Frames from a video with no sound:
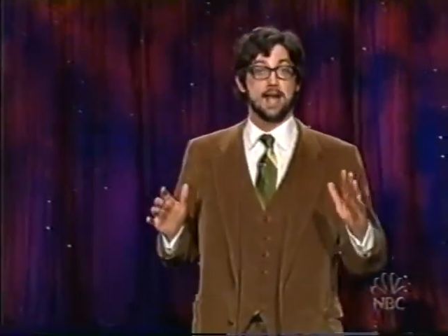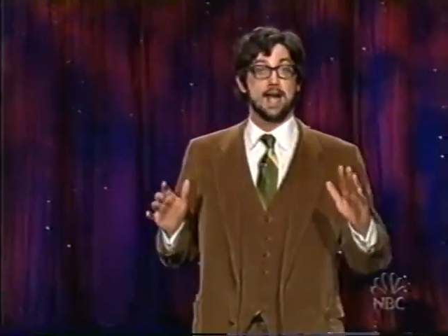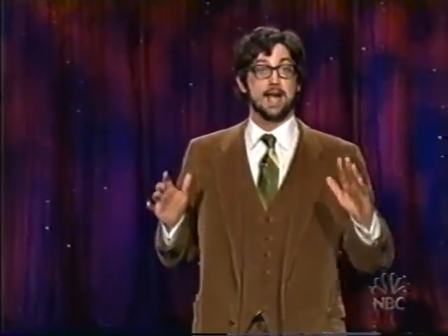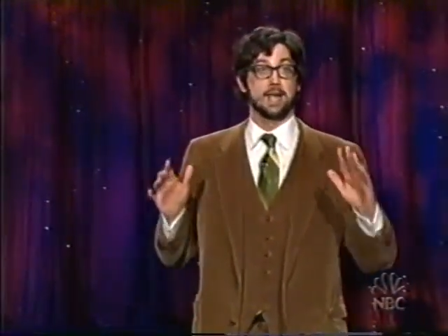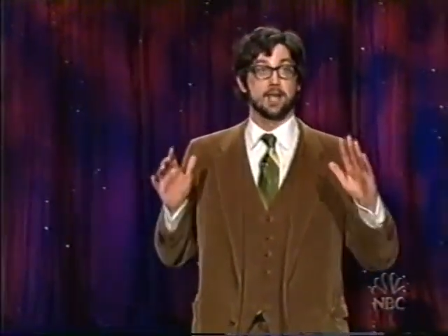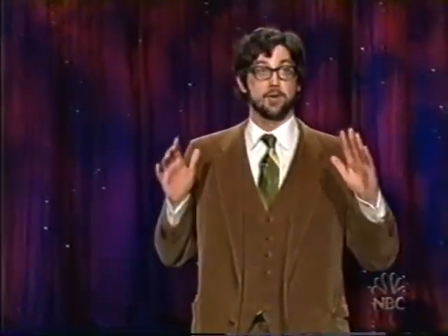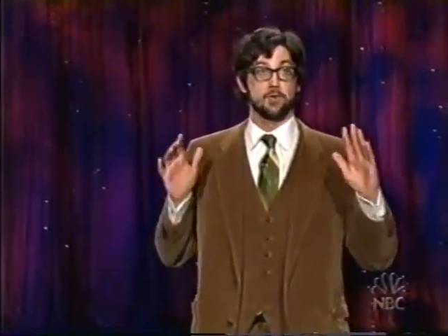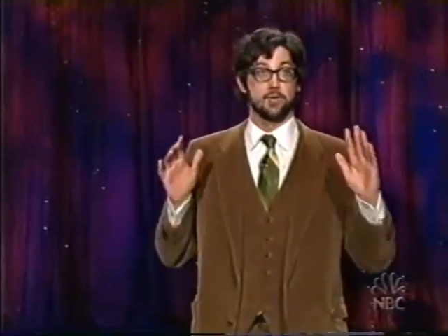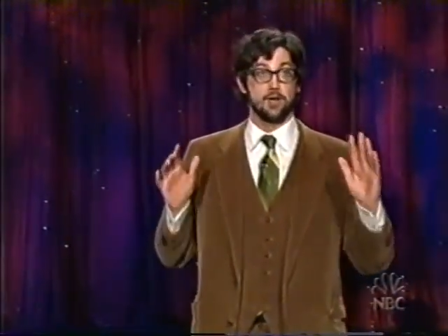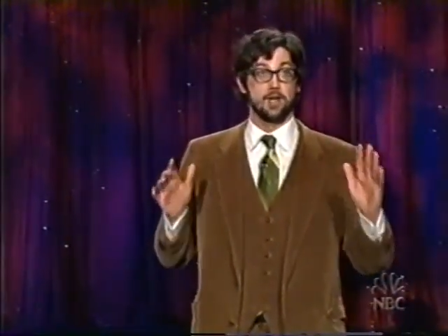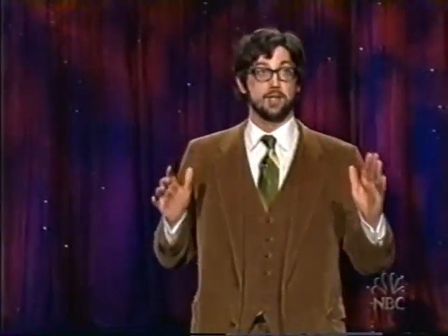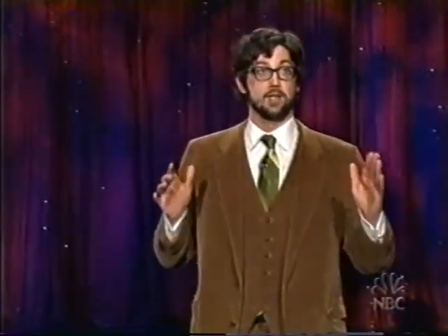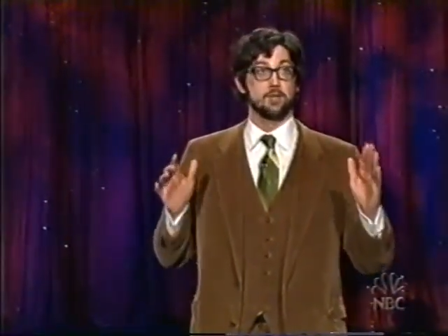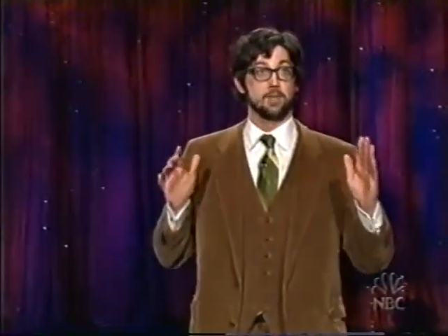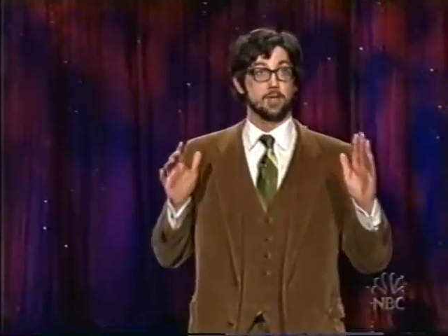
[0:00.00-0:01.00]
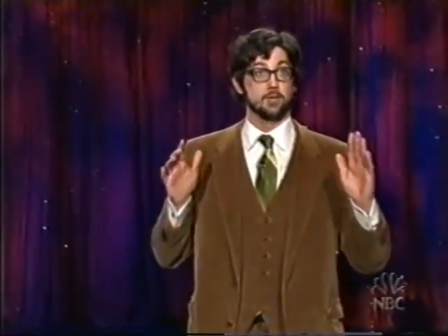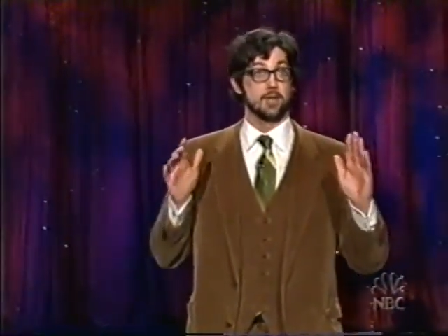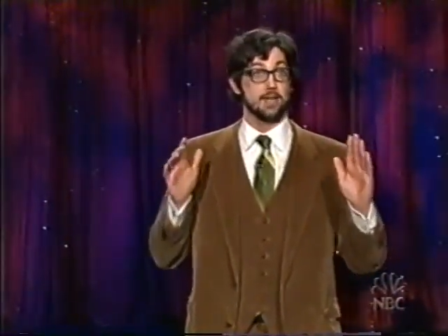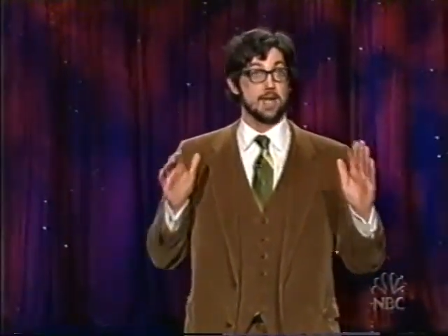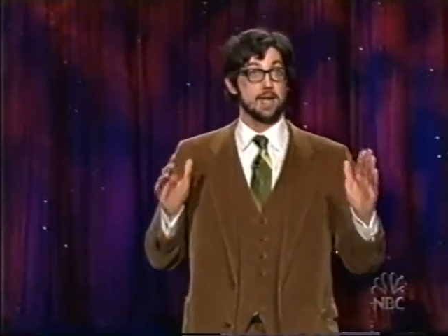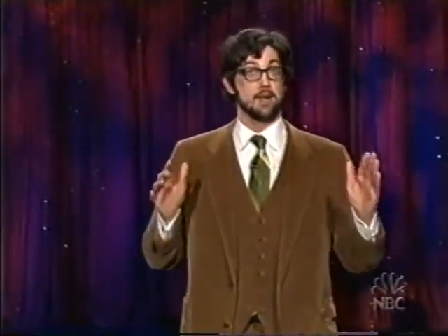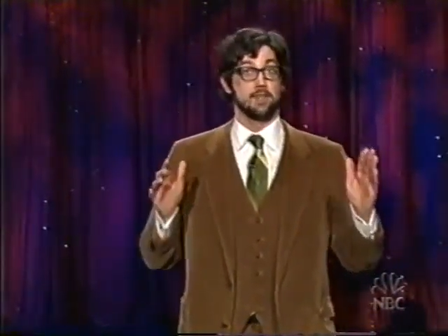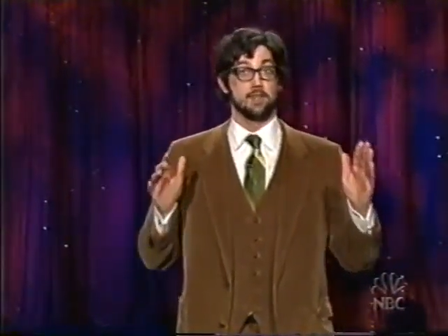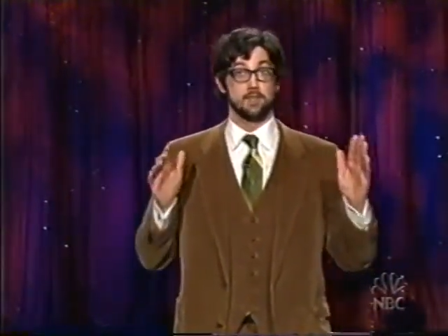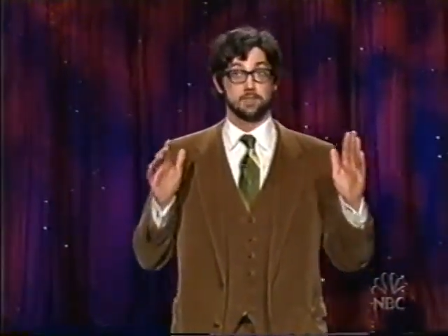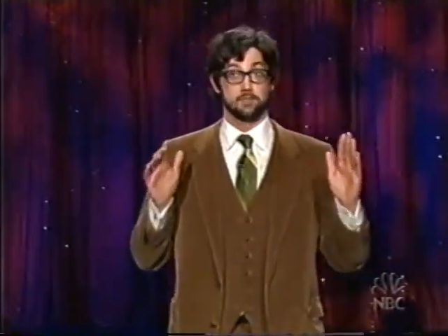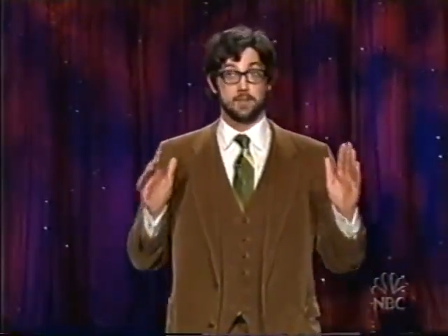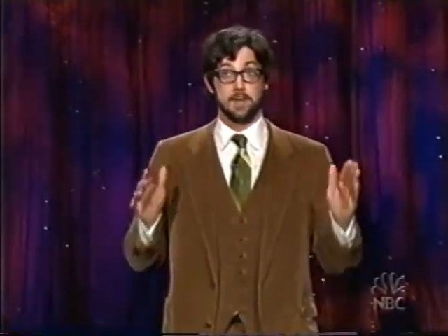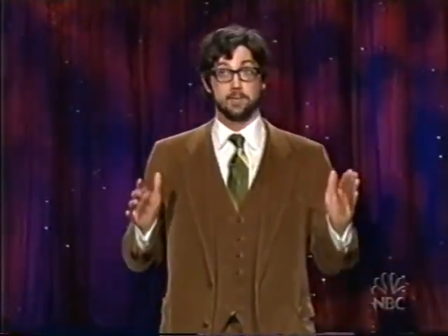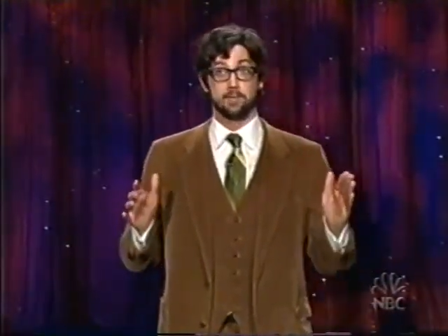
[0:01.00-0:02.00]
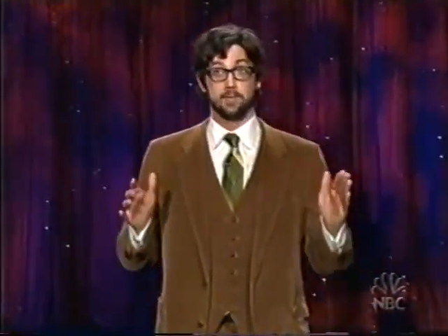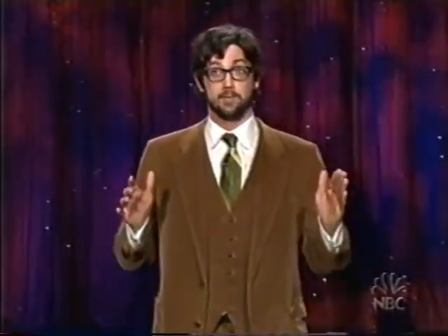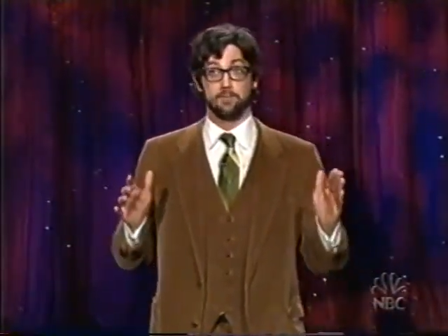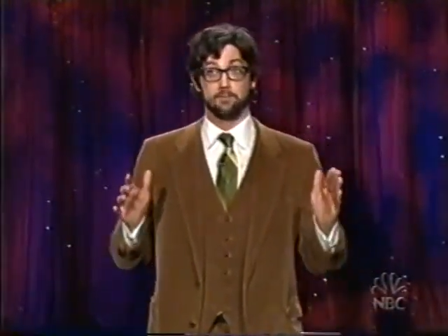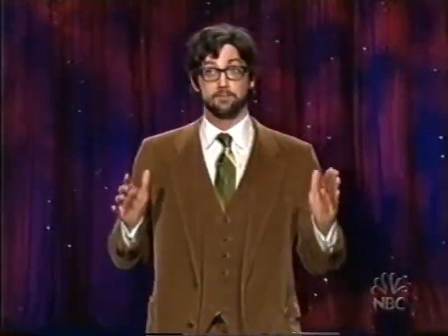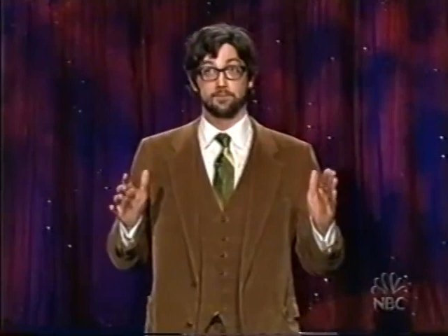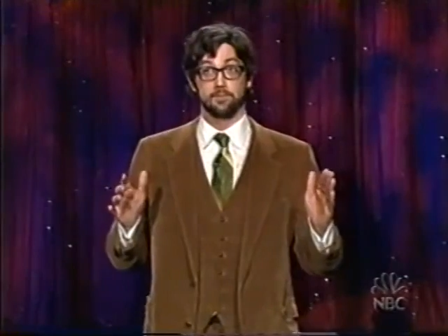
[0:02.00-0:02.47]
I can really be related to these people.